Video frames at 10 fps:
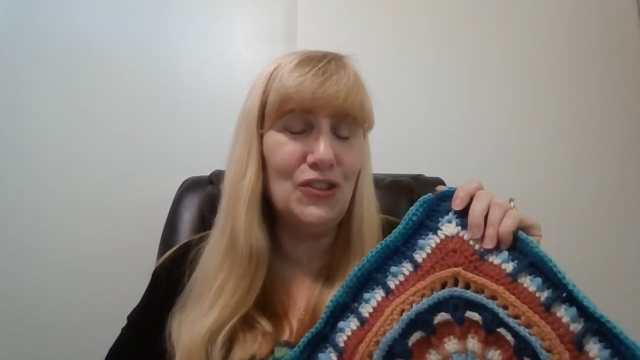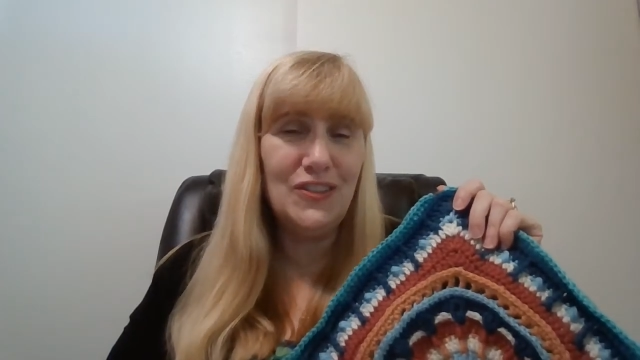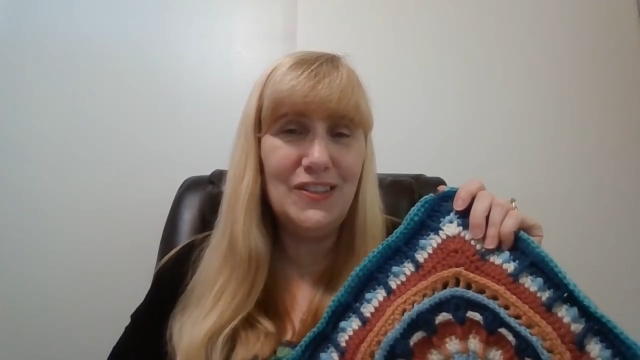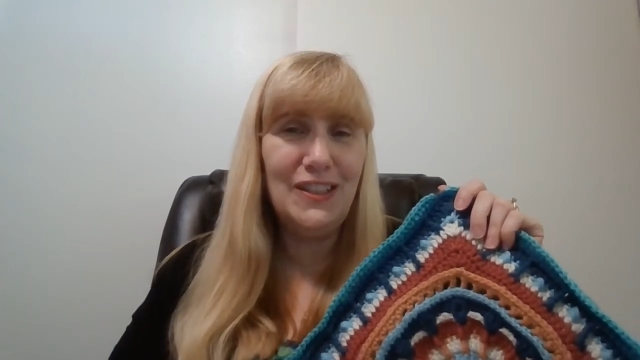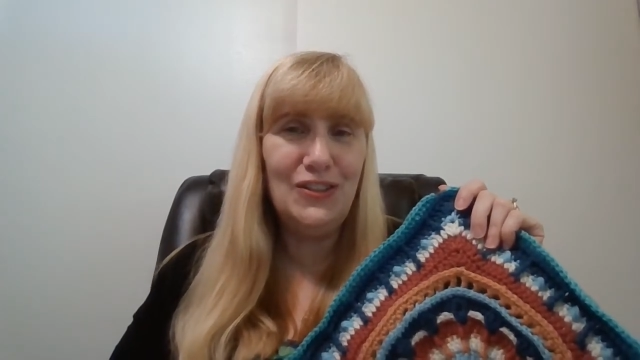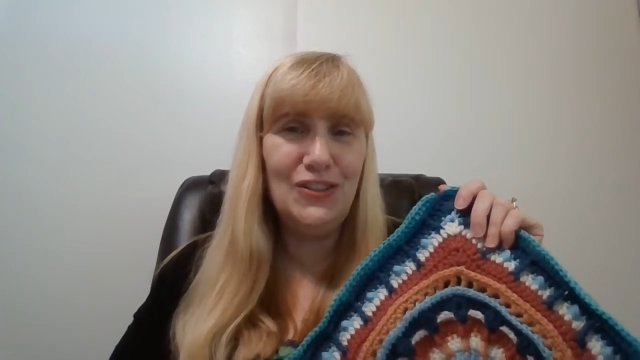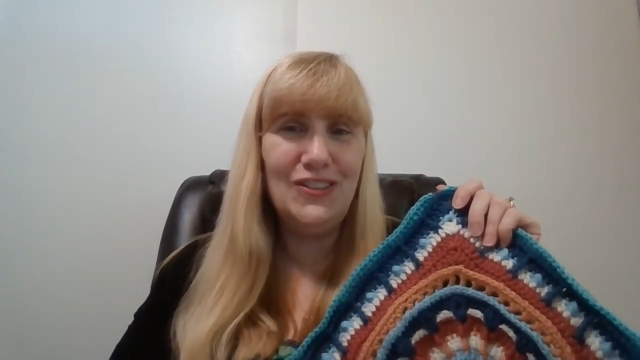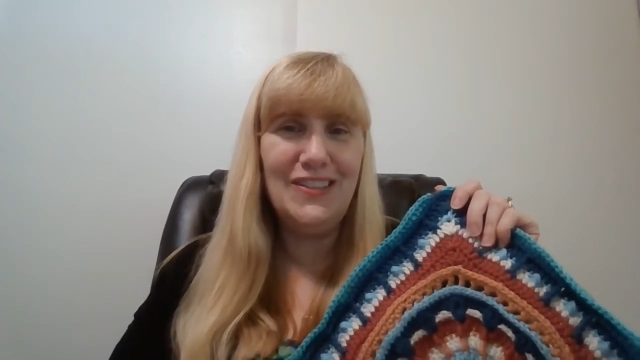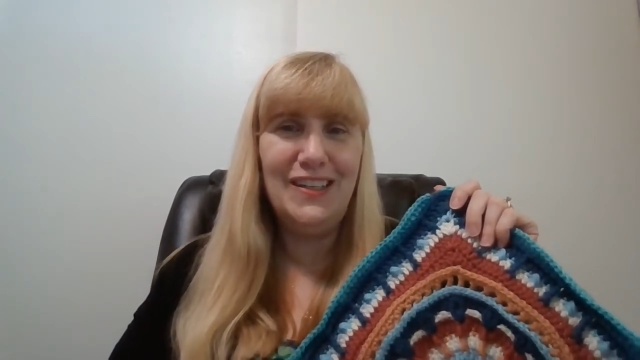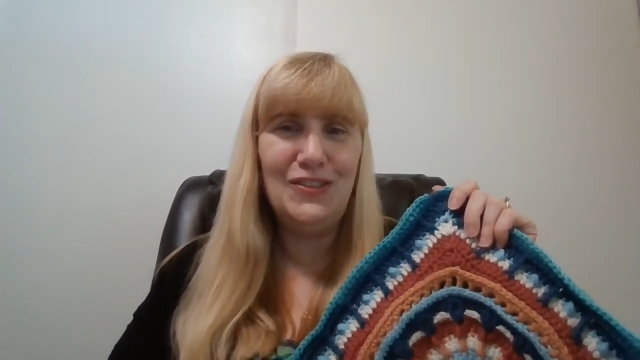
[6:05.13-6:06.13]

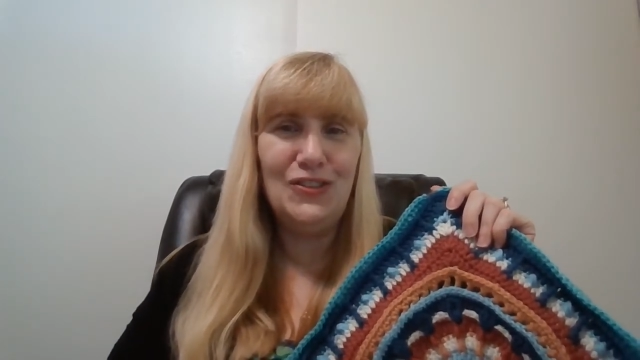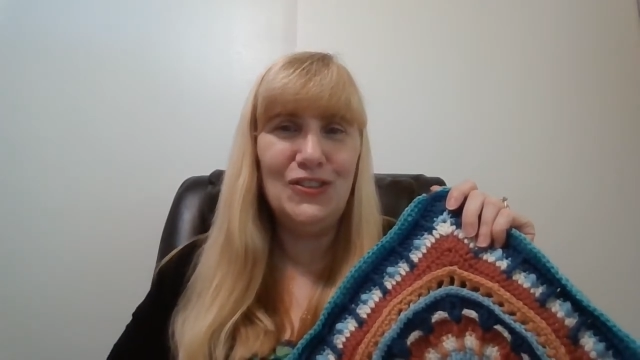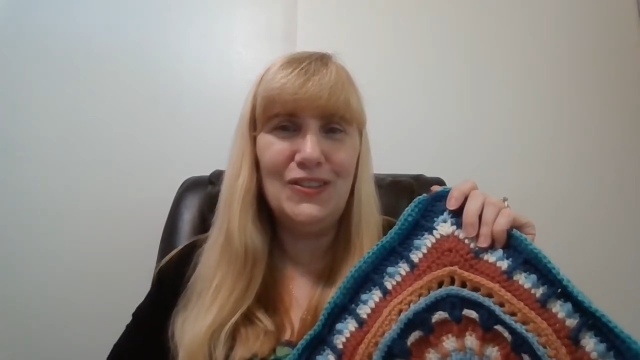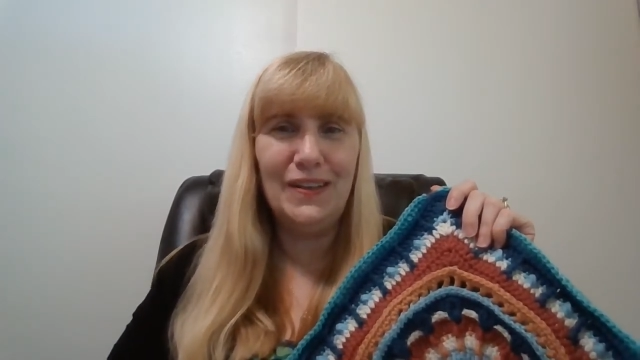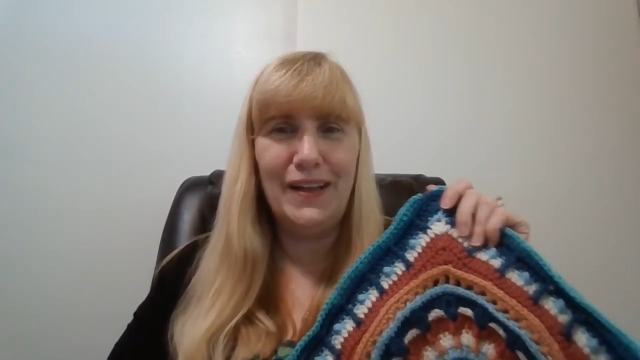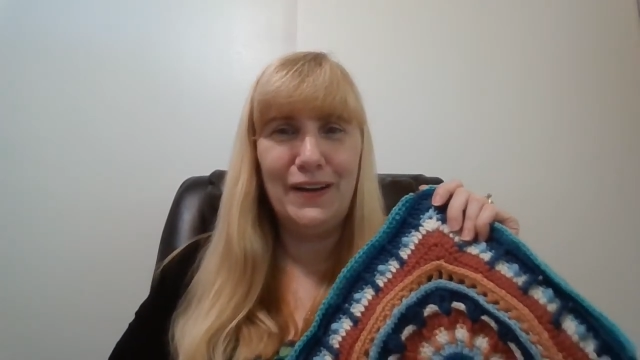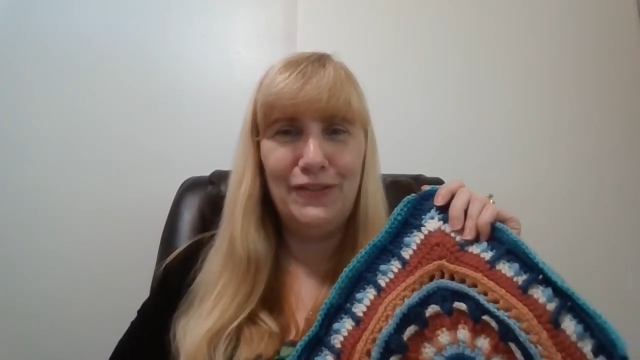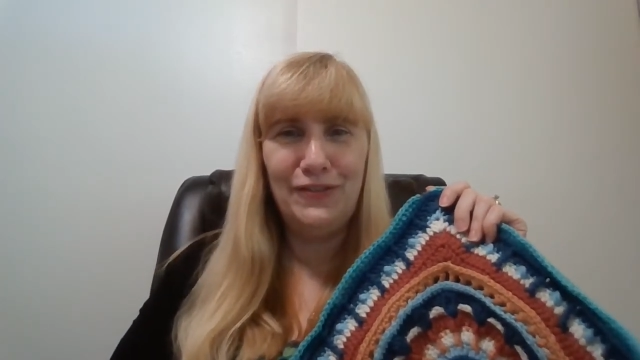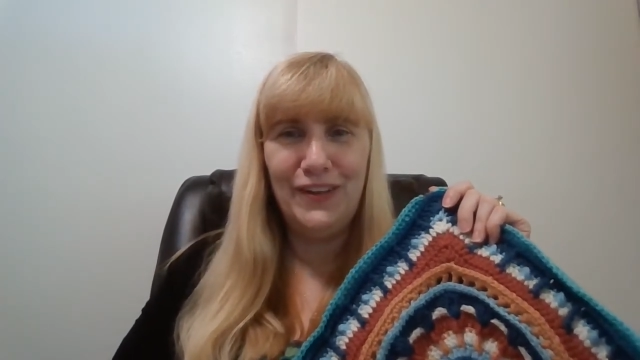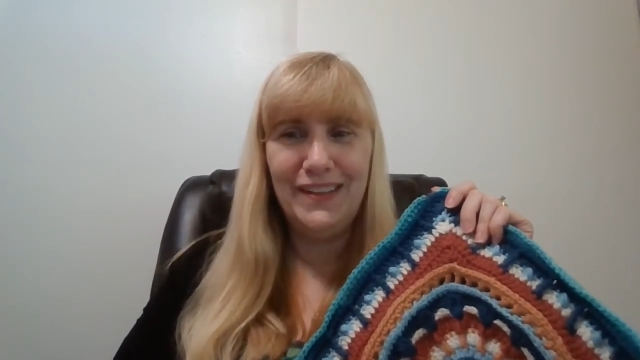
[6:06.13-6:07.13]
stitches, and it's just a lot of
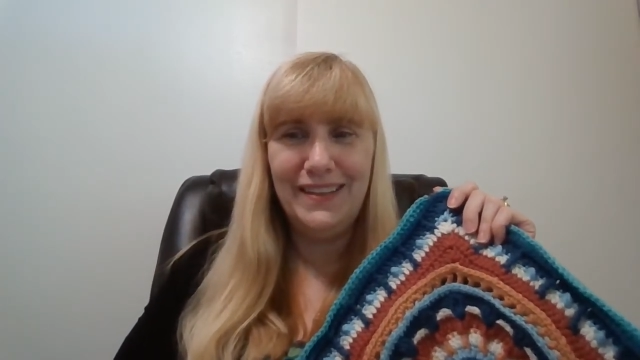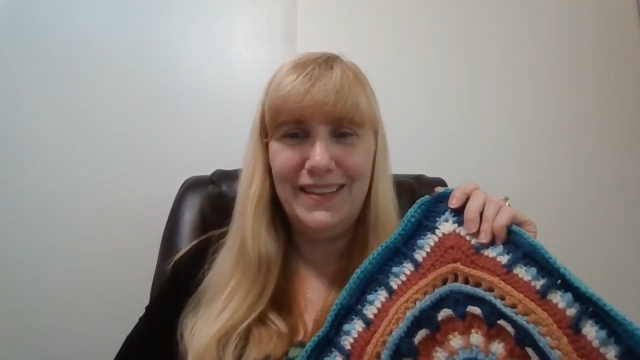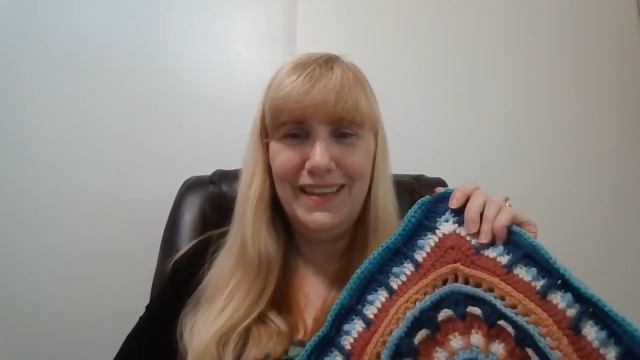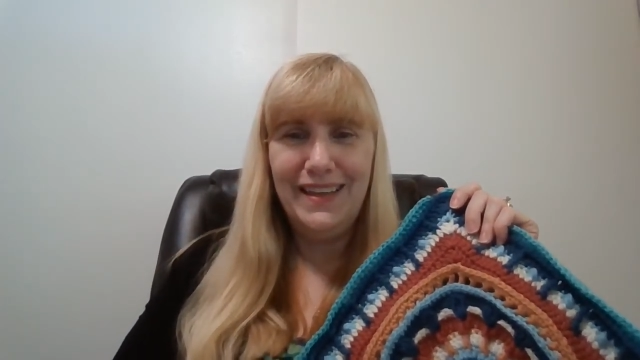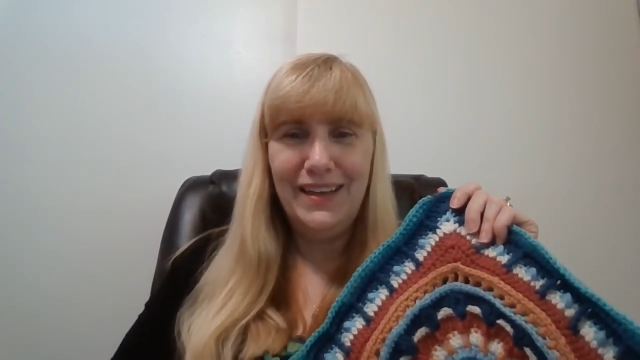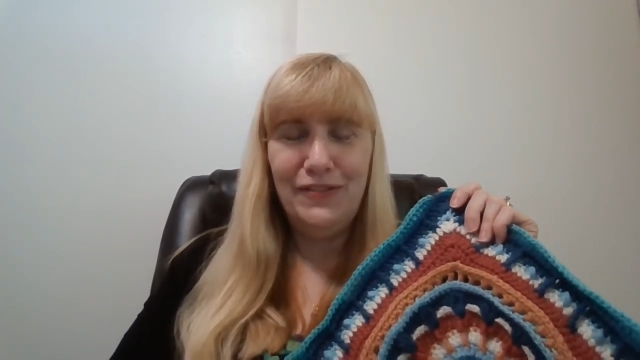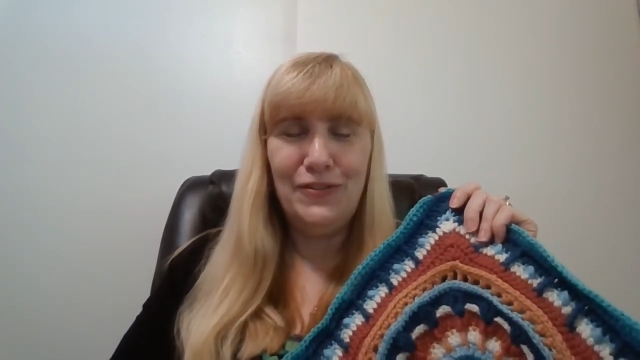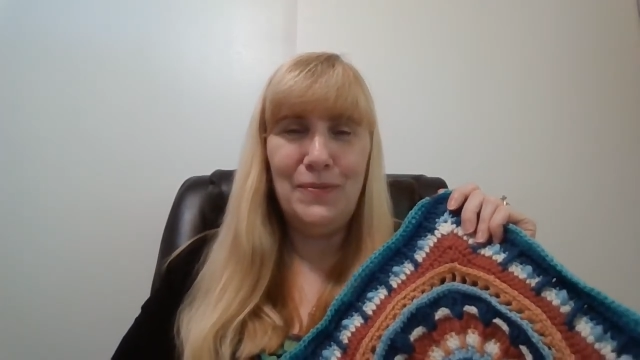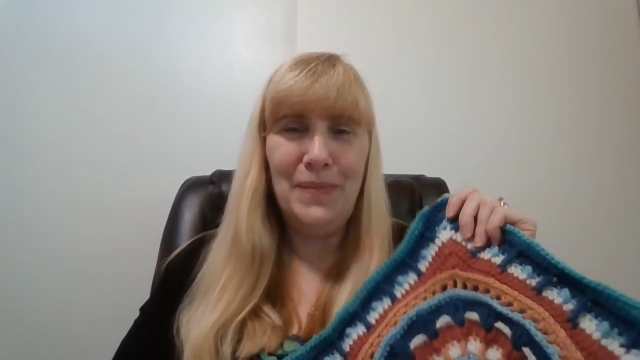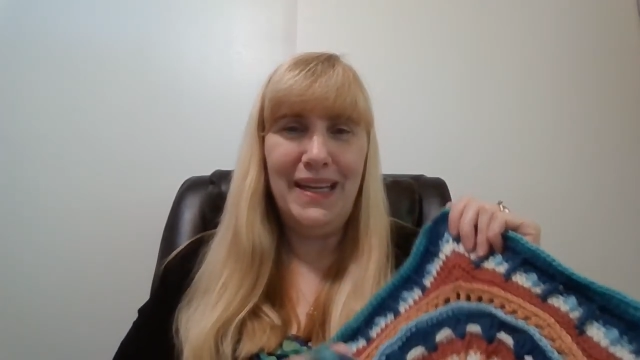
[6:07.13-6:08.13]
fun
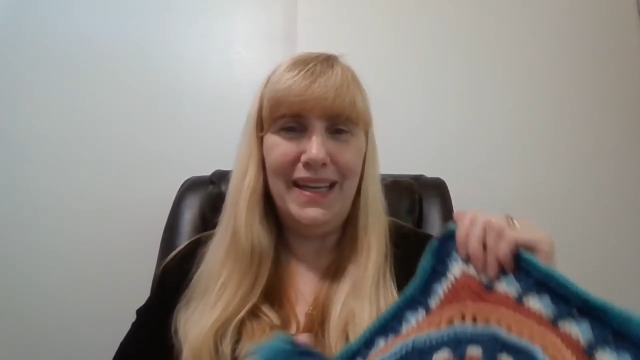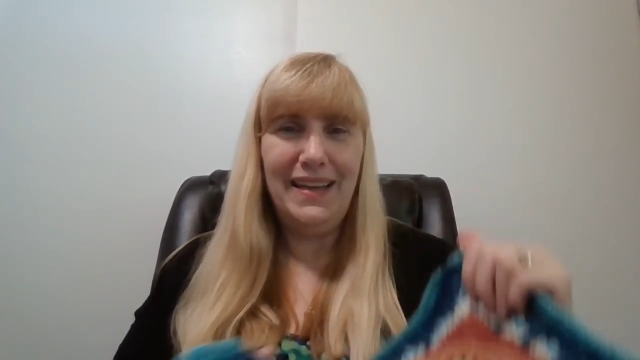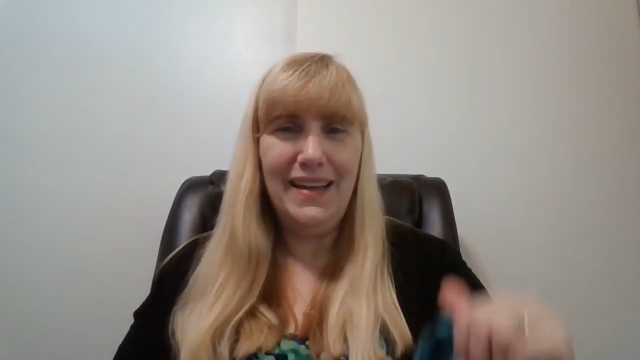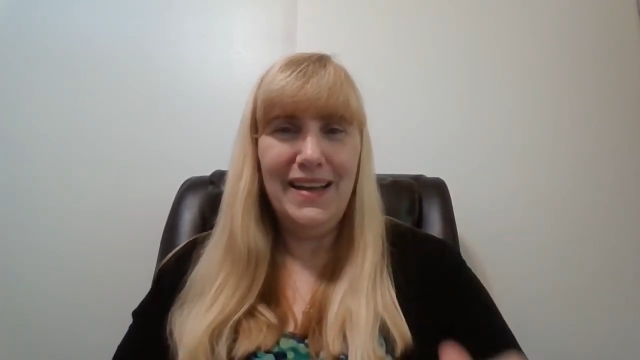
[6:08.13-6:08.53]
for me.